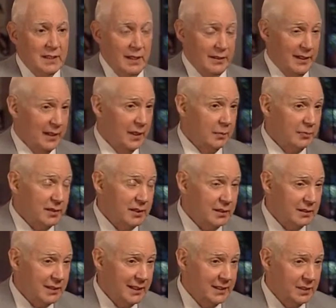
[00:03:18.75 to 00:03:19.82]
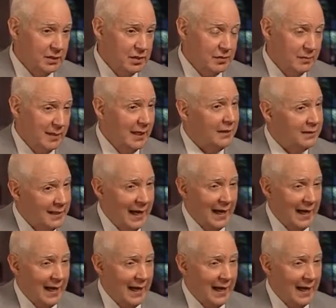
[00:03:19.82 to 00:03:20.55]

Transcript: Are they going to be here 10 years from now?